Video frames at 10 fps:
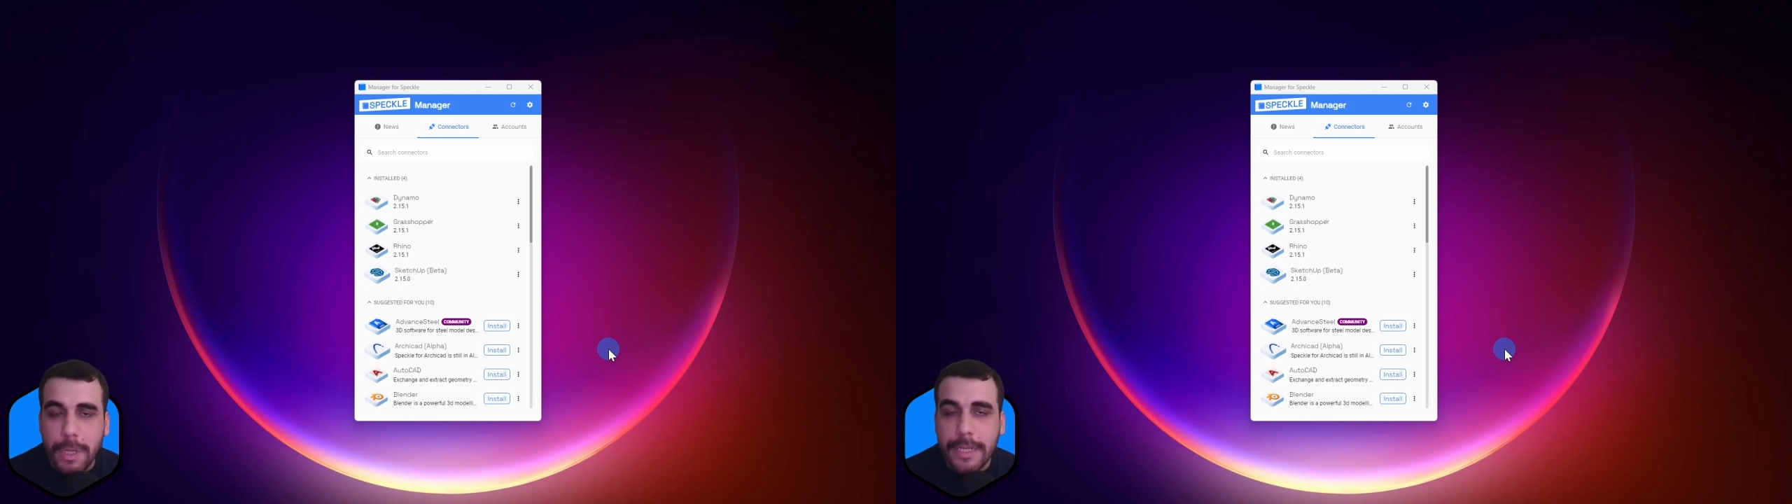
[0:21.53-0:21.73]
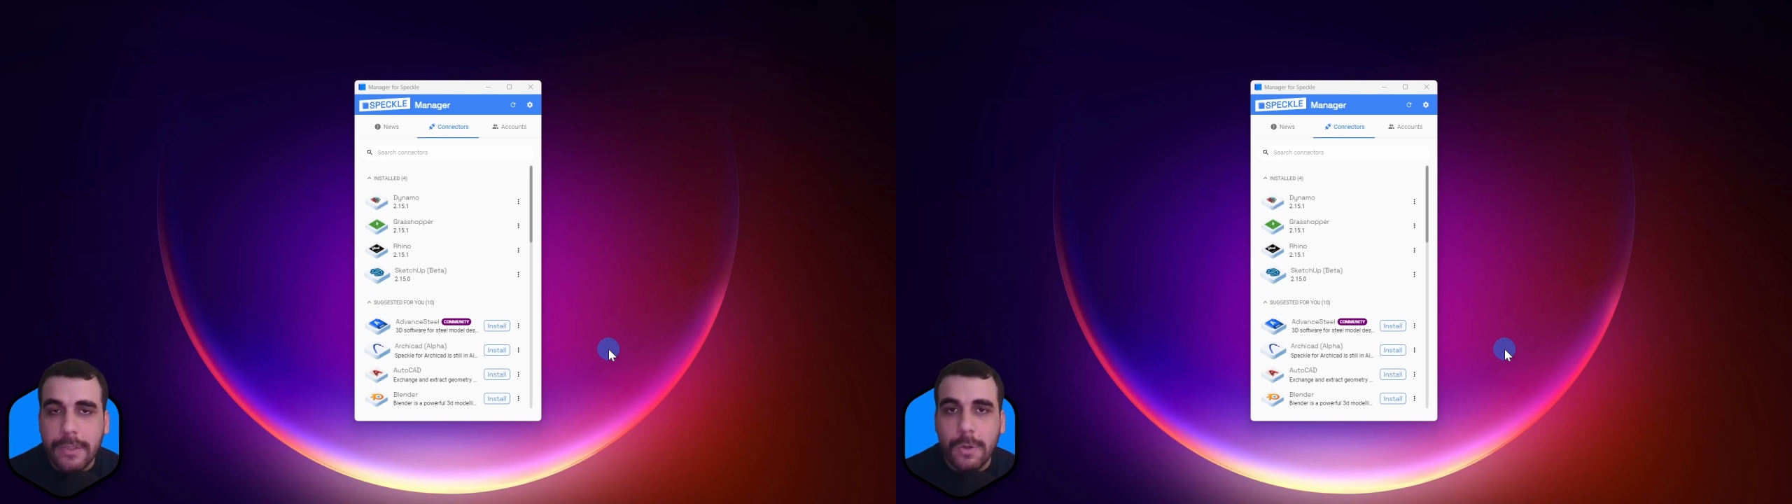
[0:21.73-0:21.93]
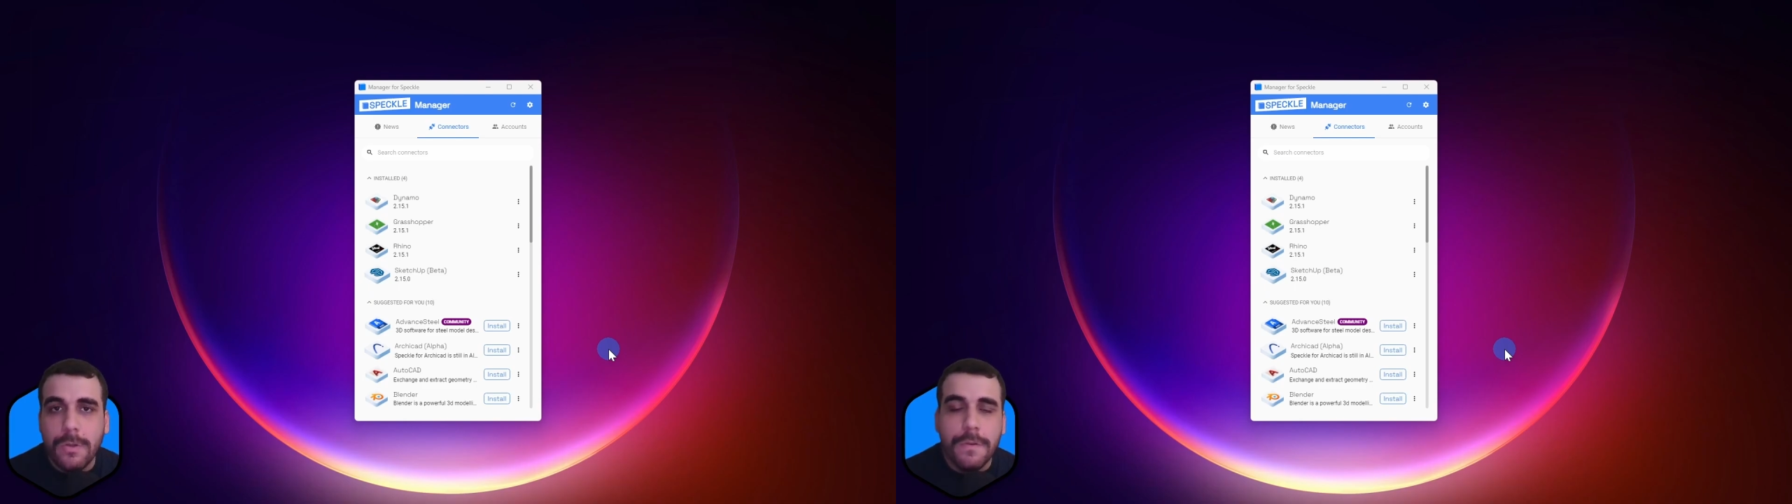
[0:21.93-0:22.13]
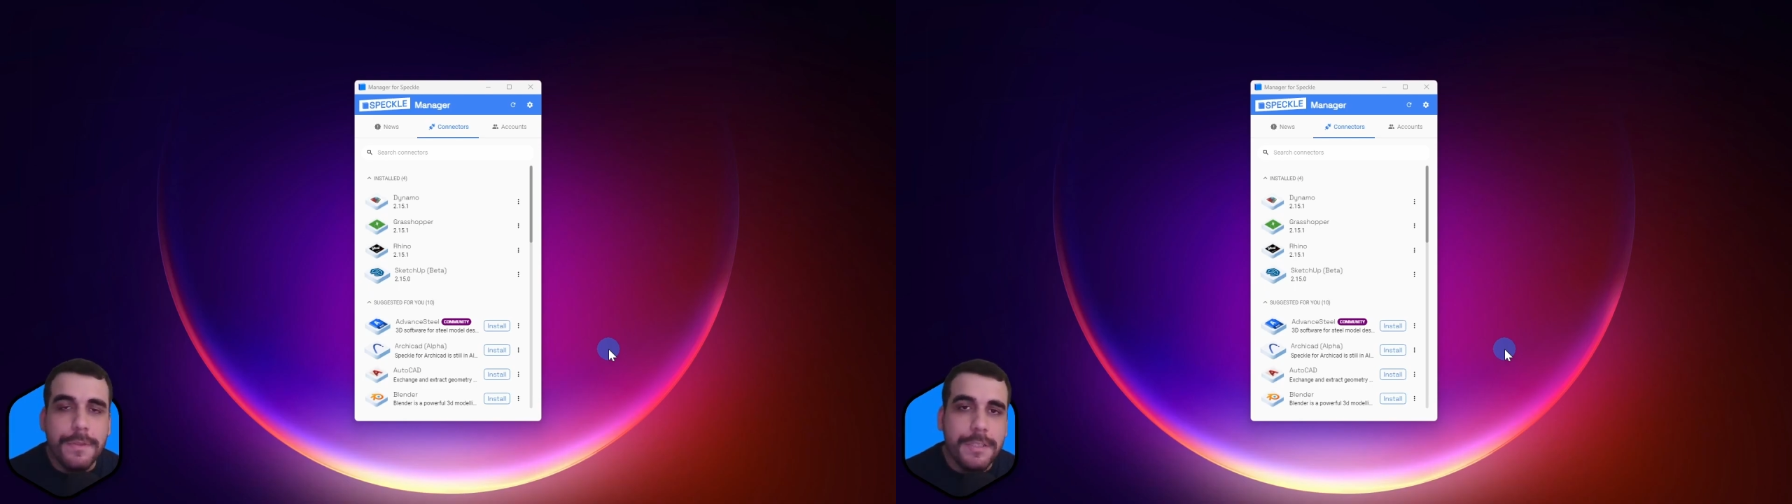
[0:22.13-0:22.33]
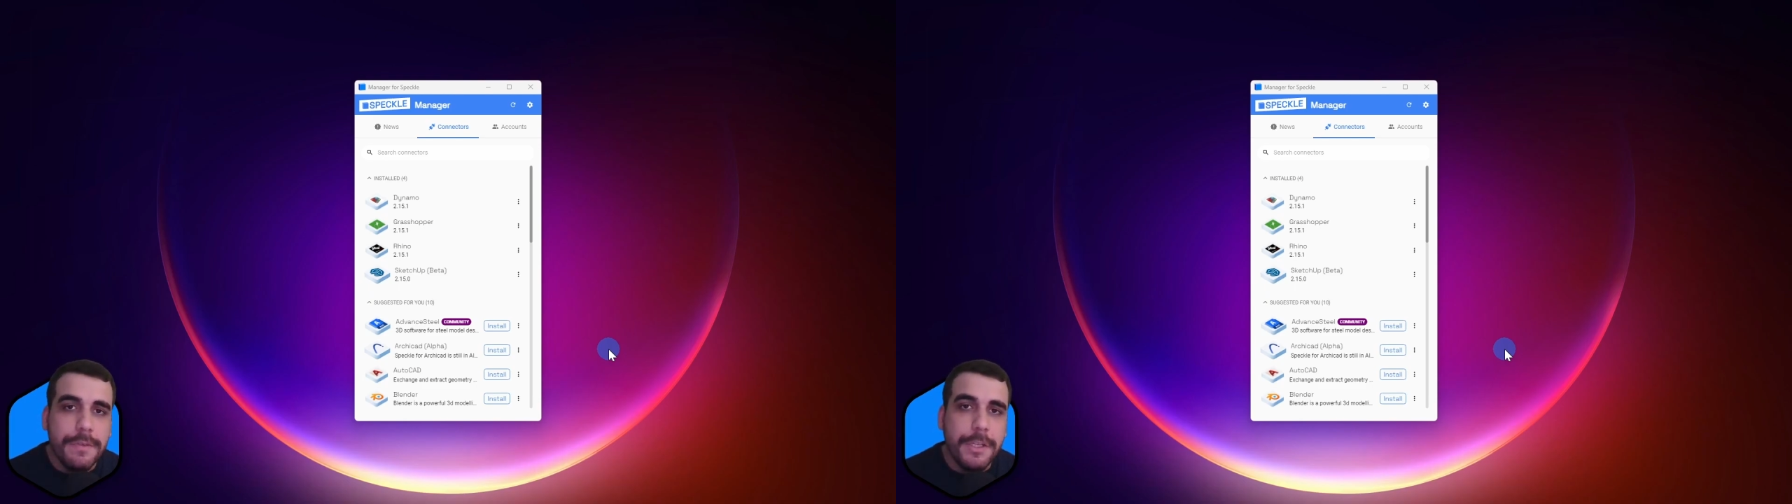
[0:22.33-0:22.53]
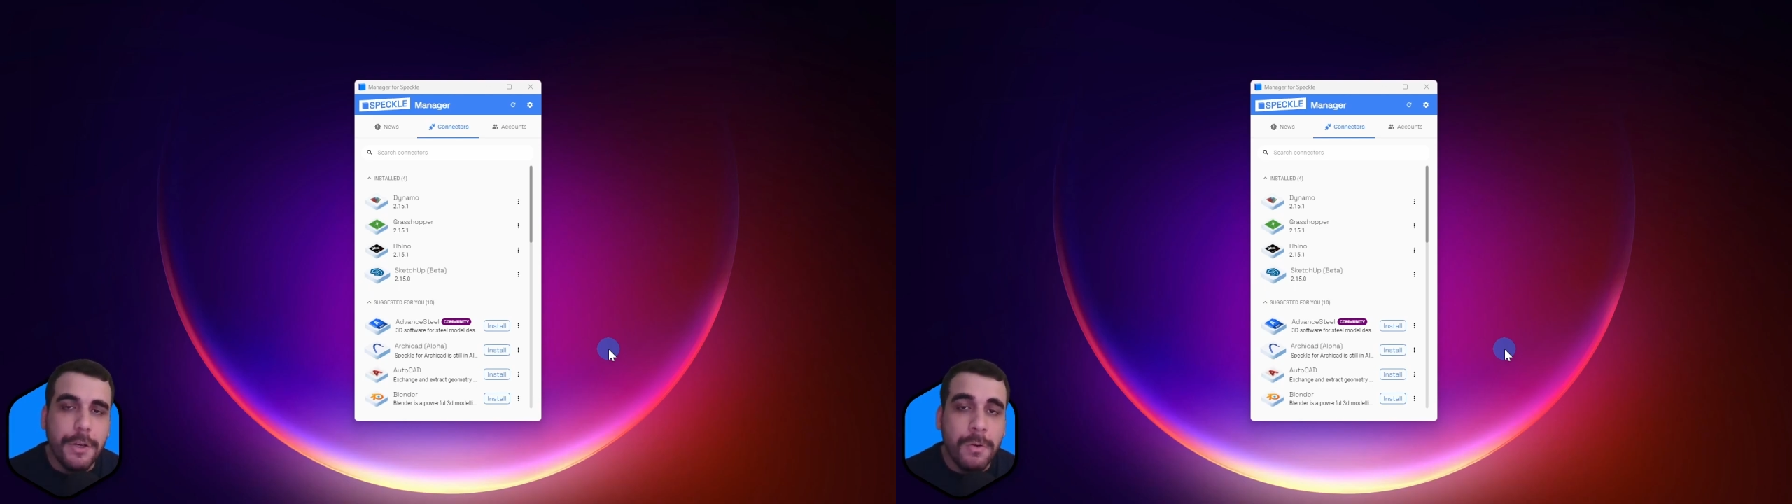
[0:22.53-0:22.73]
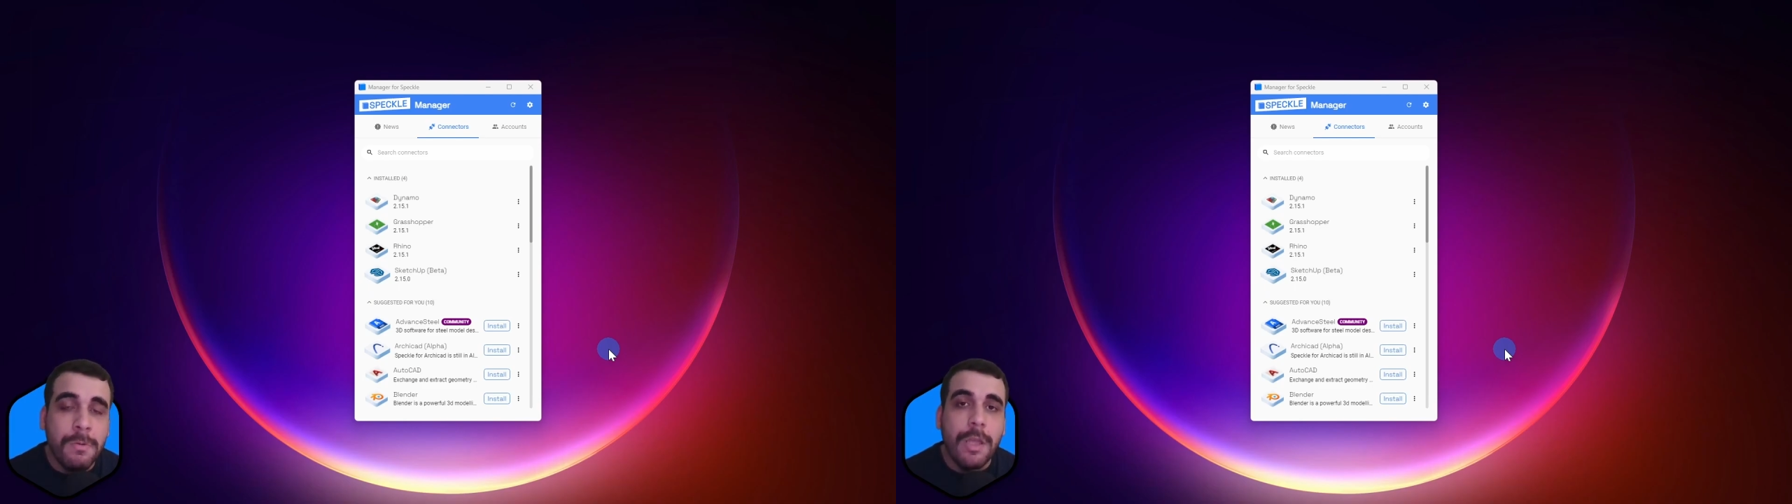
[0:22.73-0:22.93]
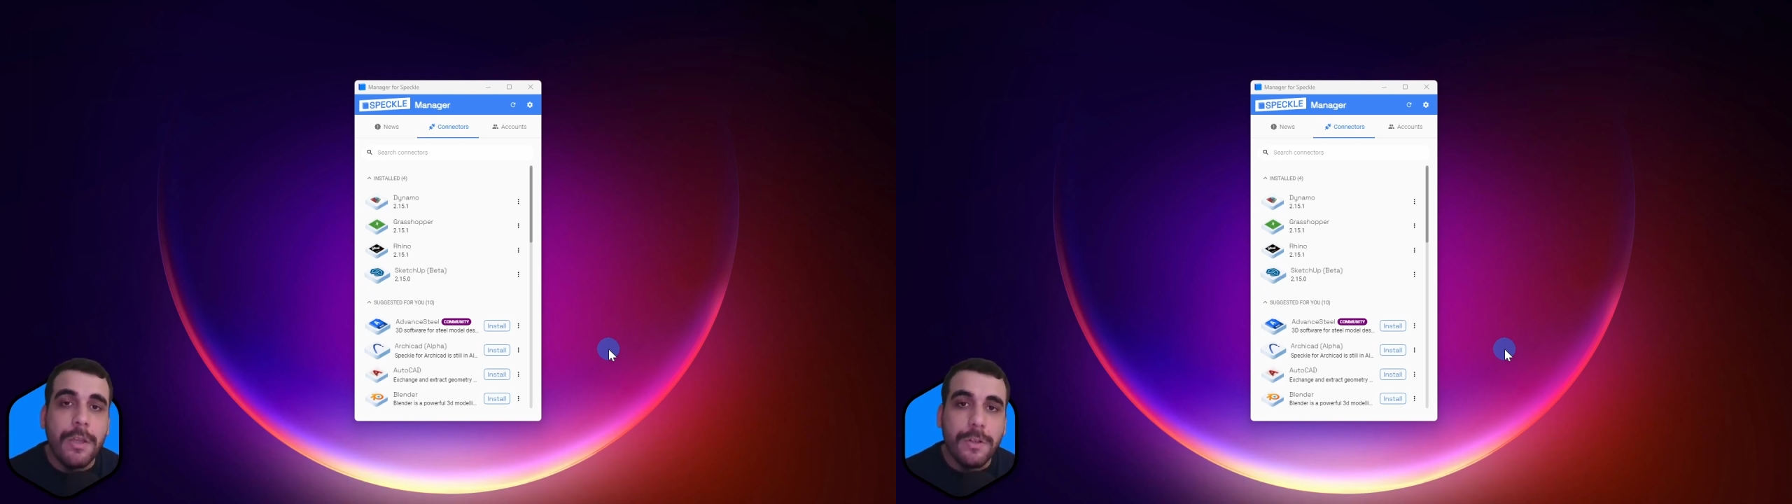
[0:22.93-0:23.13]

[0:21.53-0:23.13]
right corner of this video.